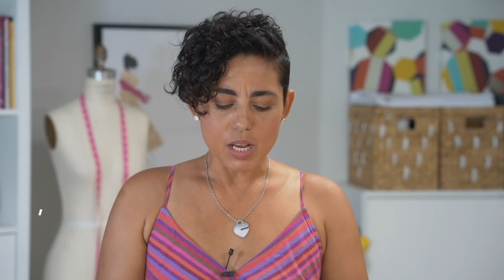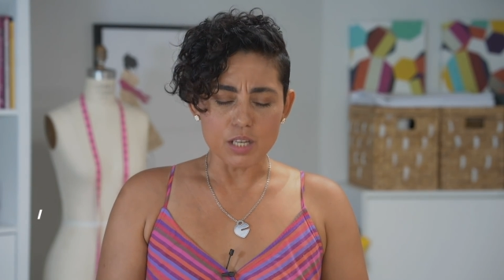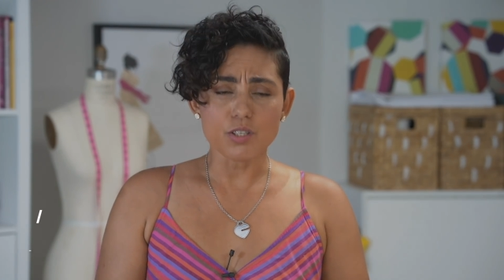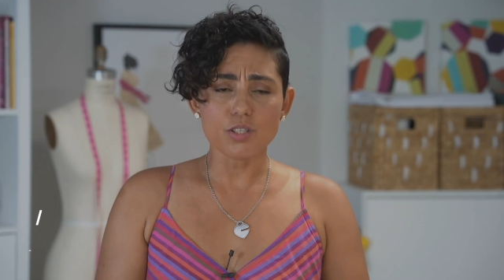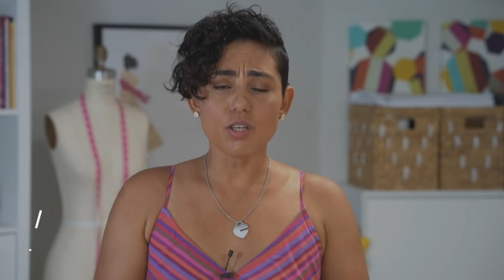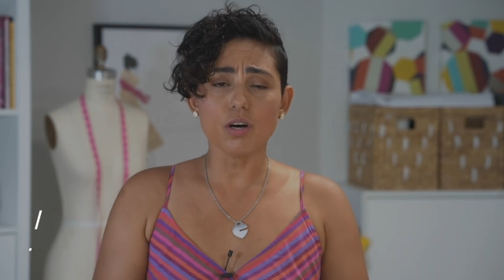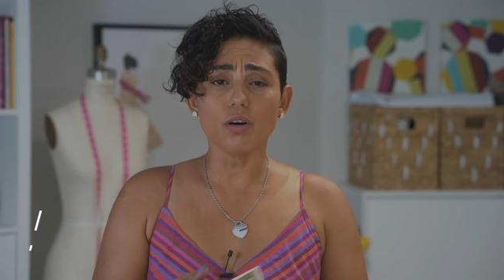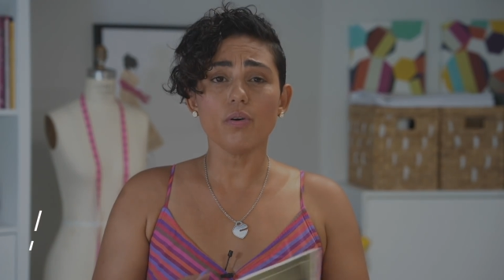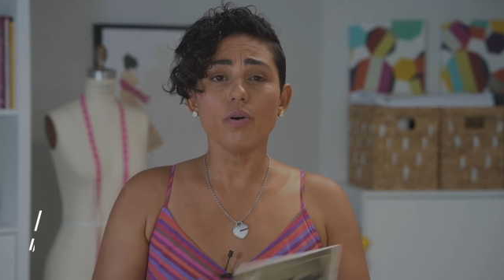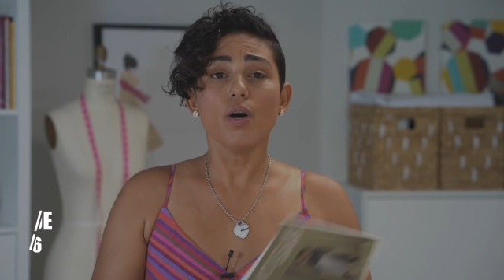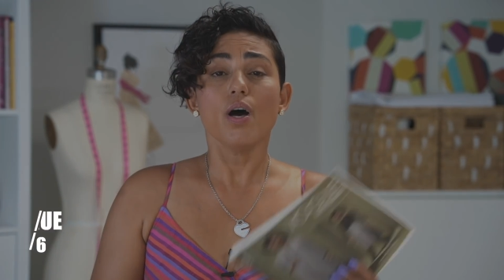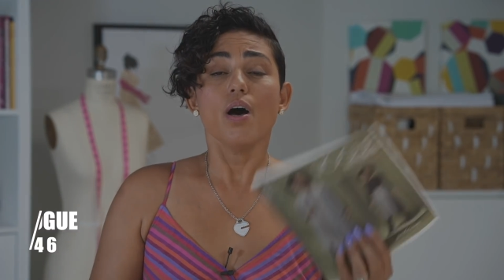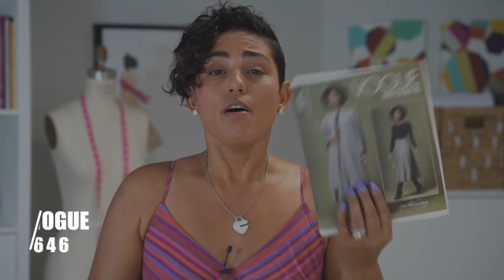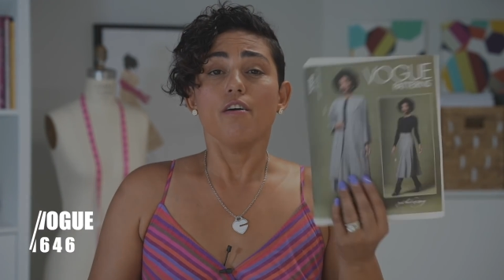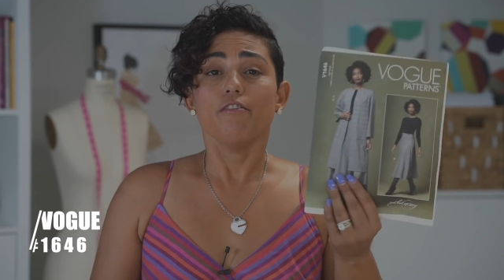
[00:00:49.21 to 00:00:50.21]
So
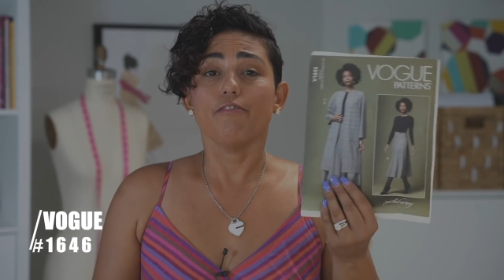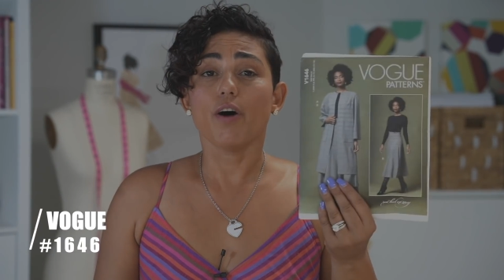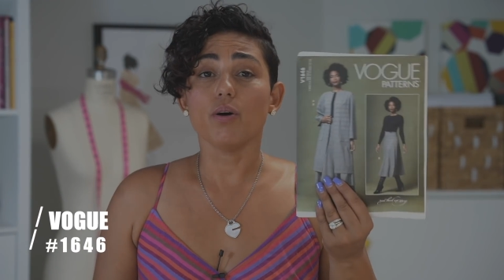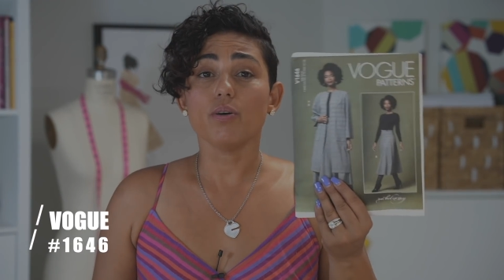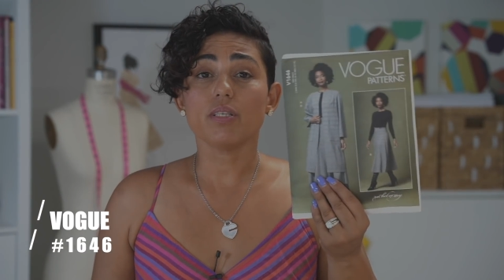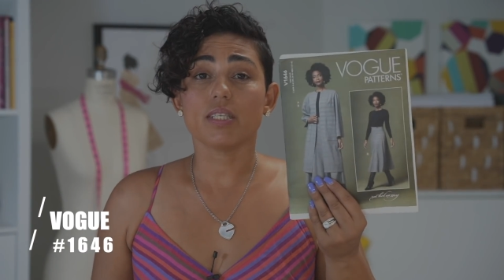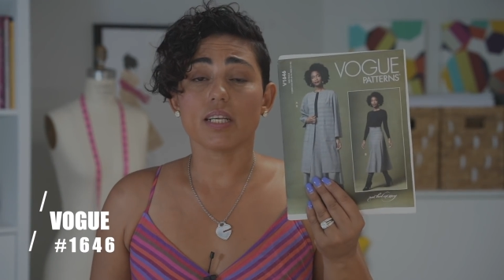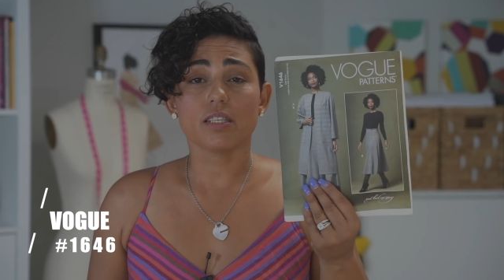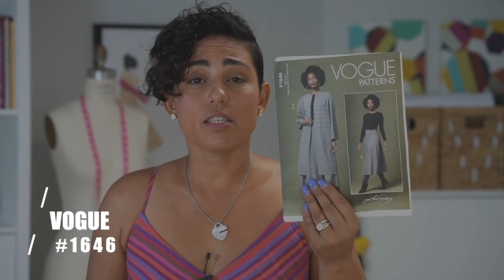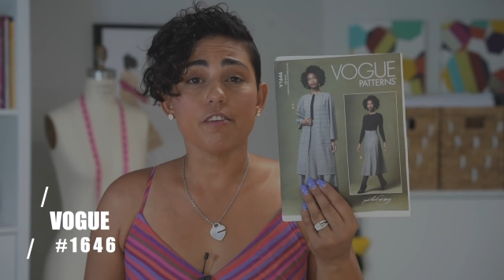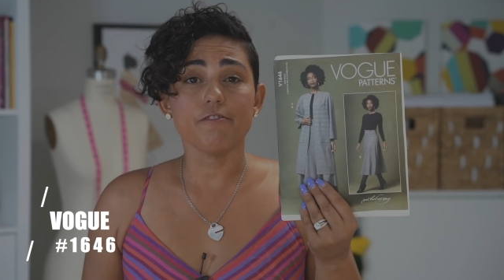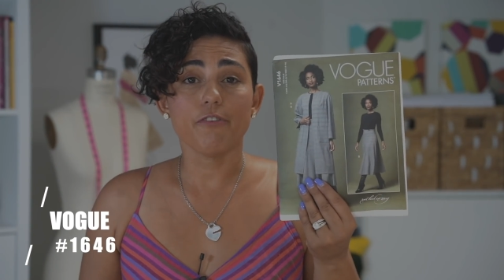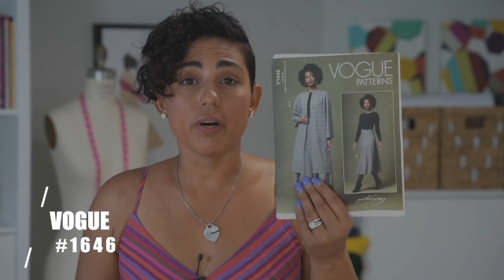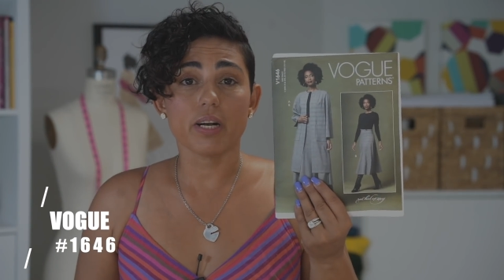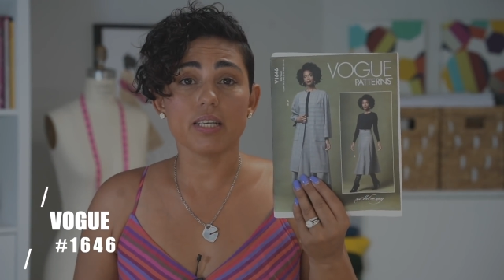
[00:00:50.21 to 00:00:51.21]
Vogue
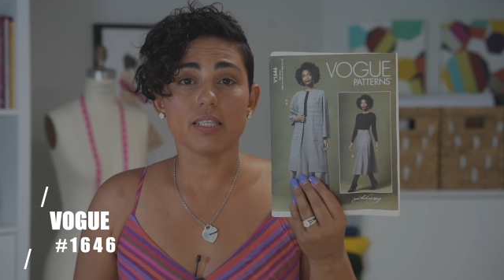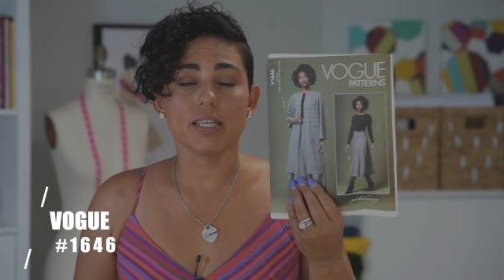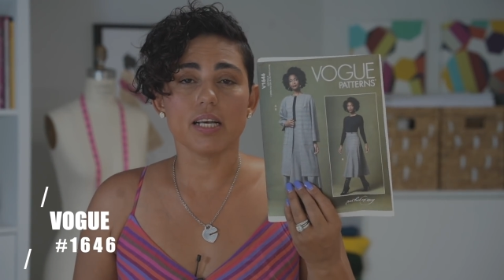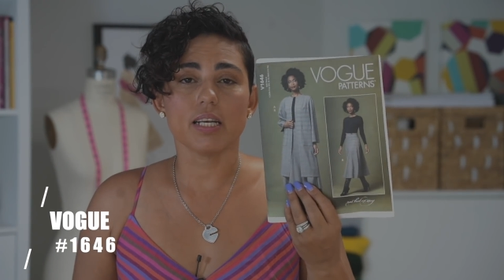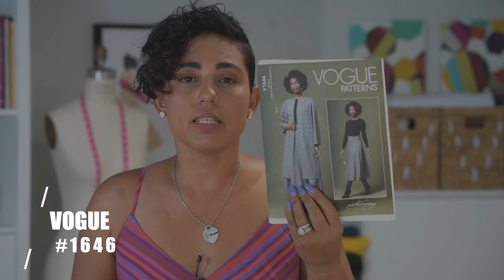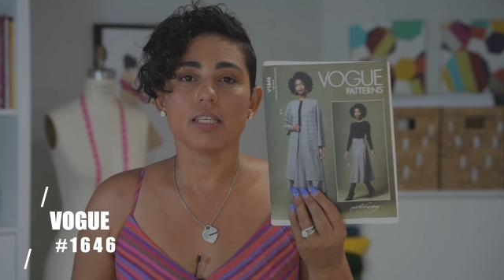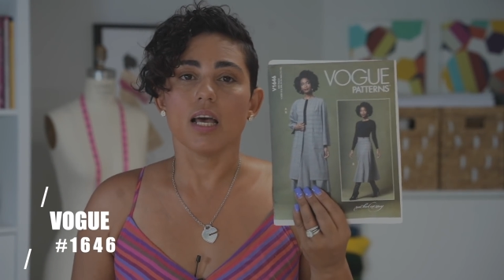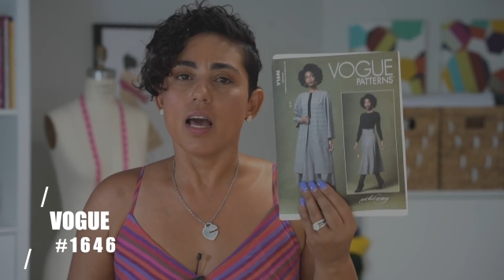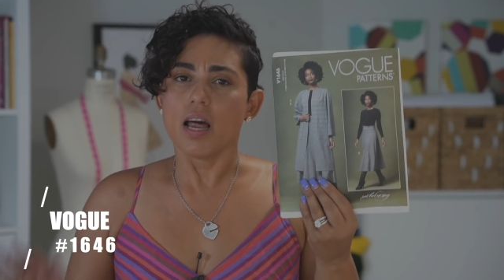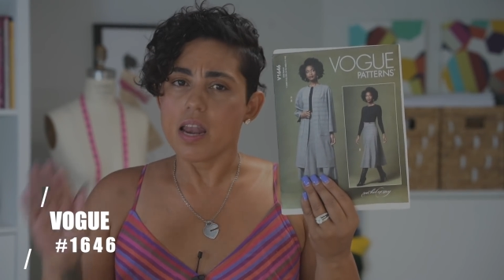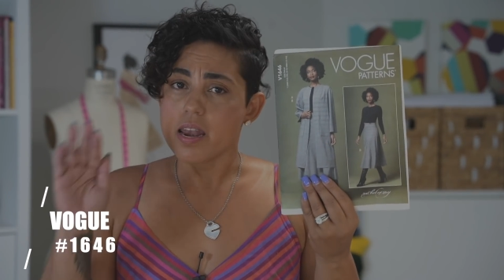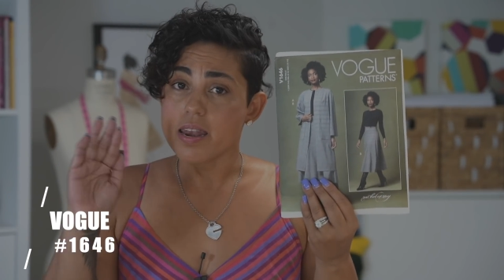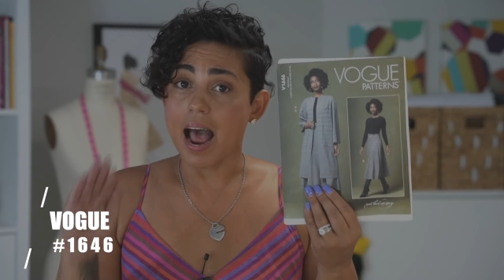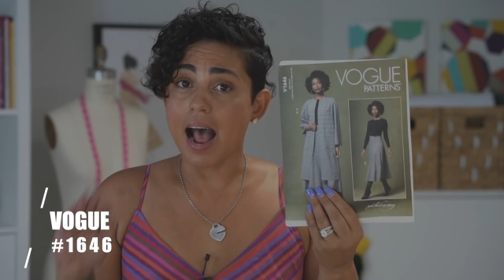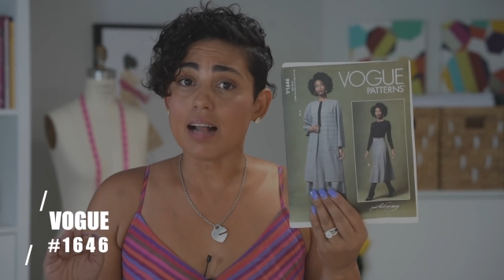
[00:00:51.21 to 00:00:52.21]
1646,
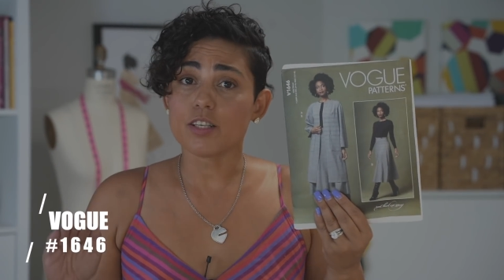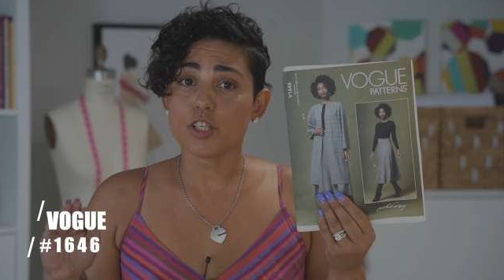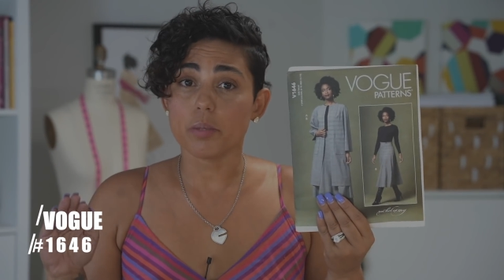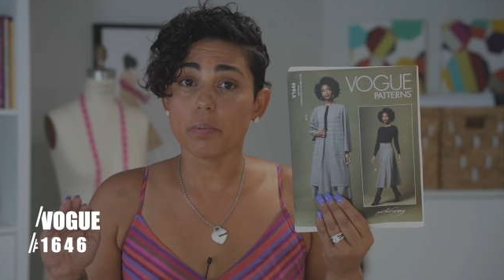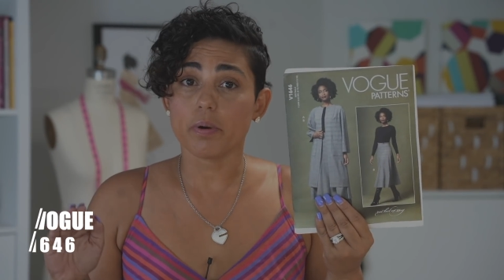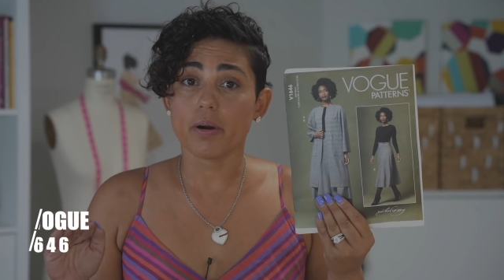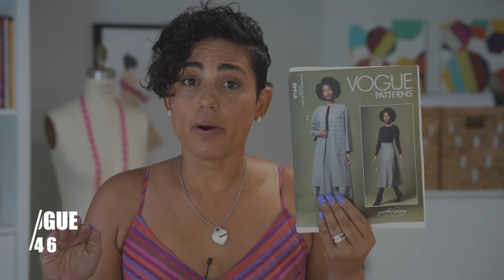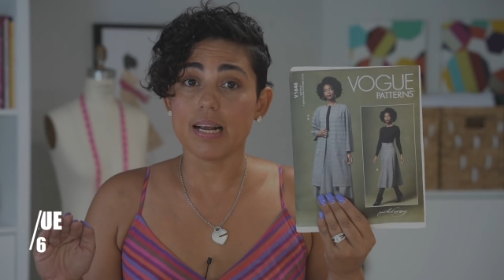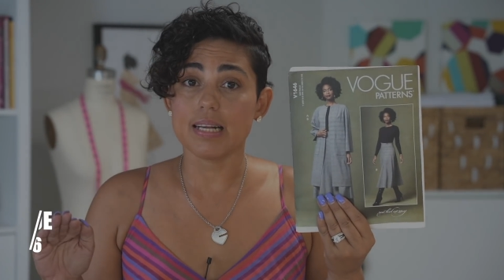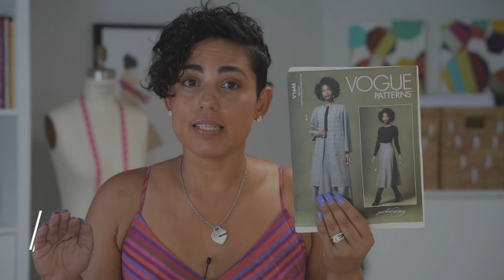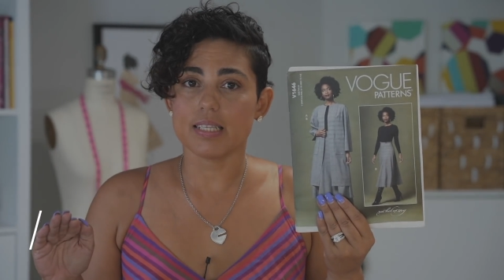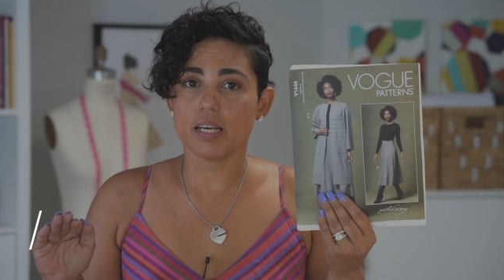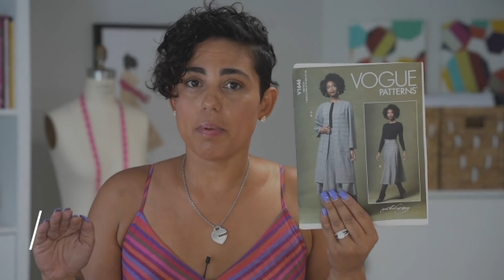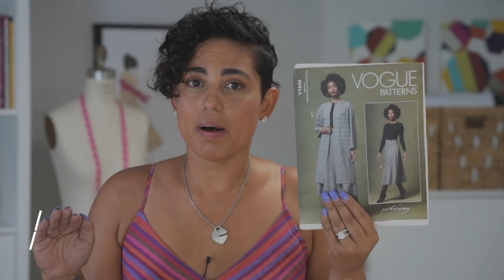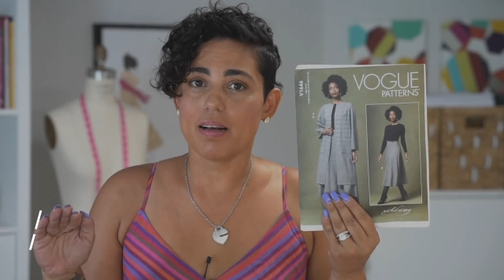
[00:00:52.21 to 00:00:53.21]
not super
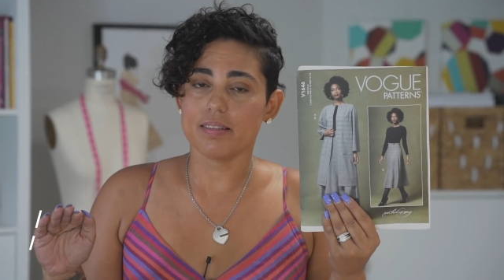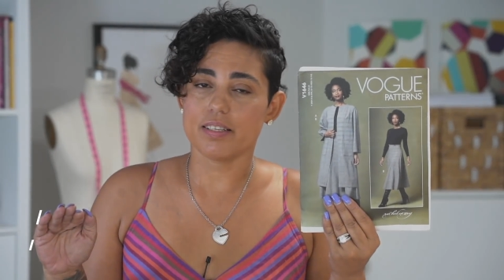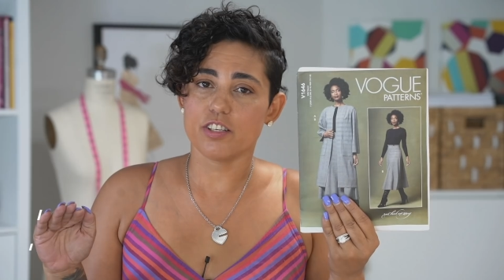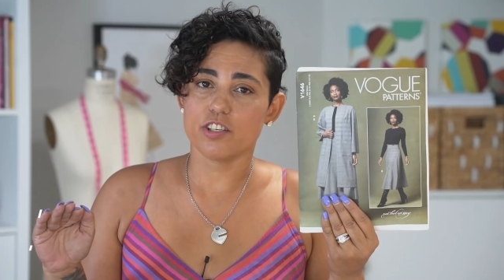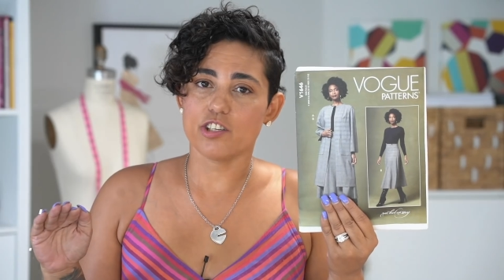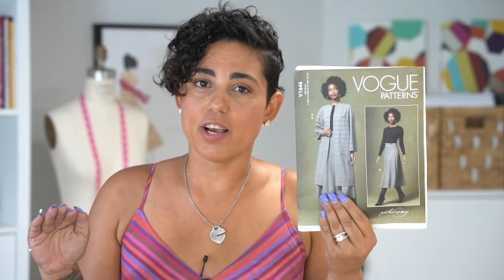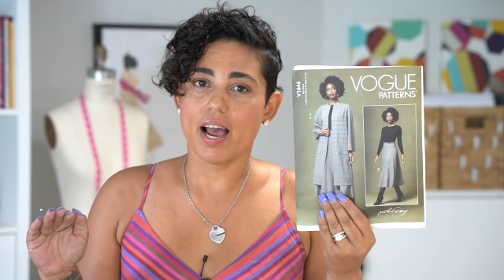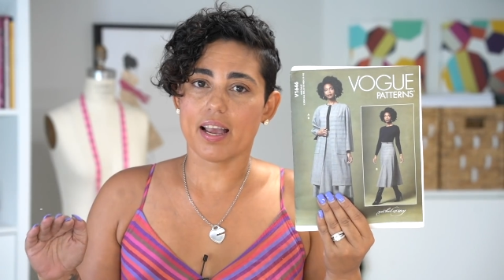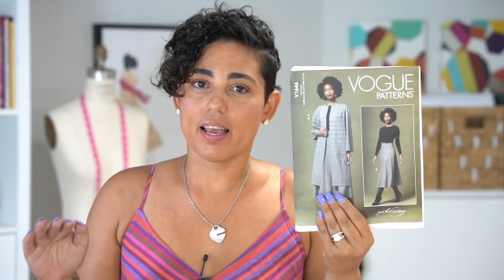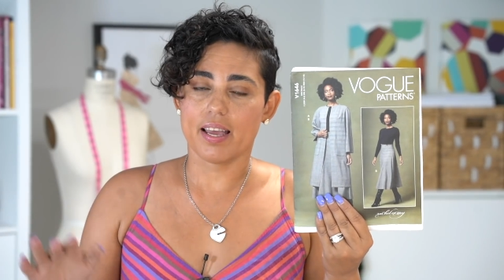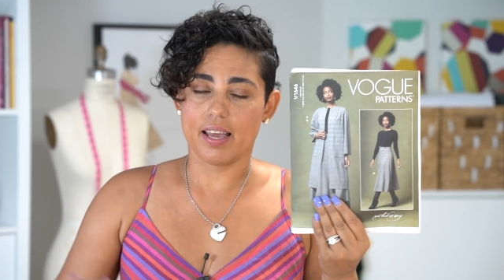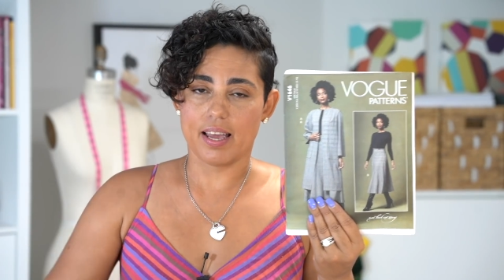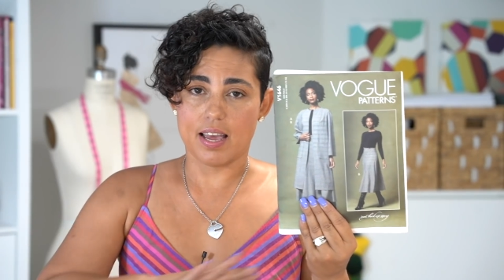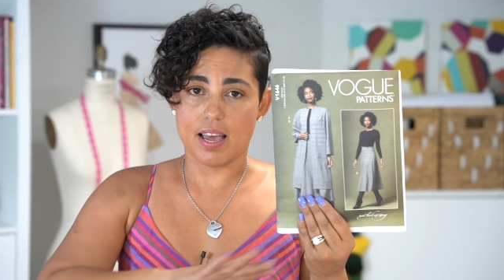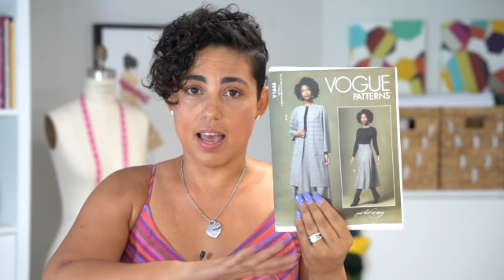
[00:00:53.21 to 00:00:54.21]
crazy about this
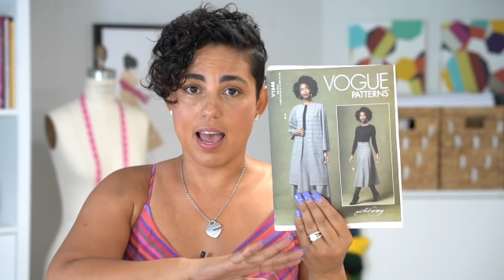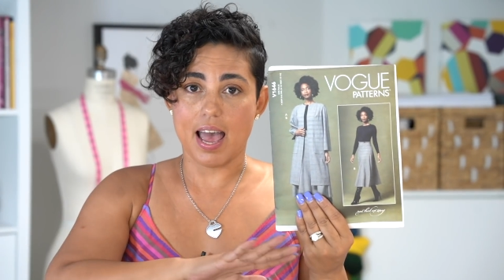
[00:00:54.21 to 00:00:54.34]
jacket